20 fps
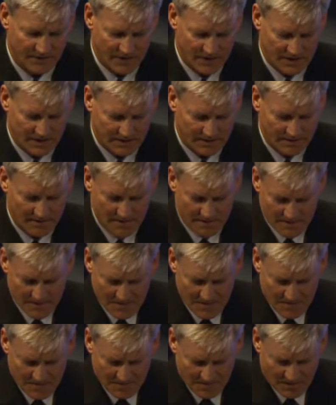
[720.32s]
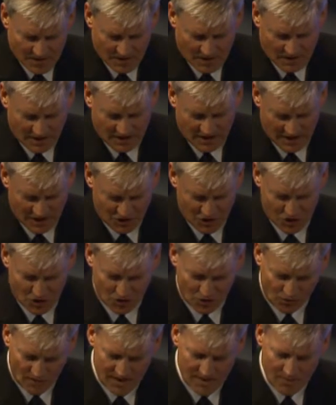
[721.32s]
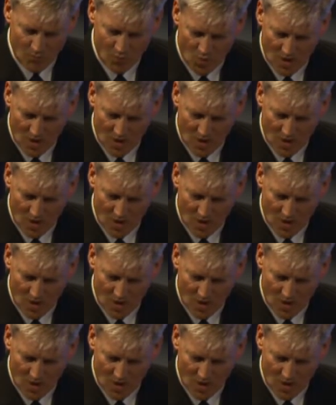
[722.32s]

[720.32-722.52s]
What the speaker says: the extreme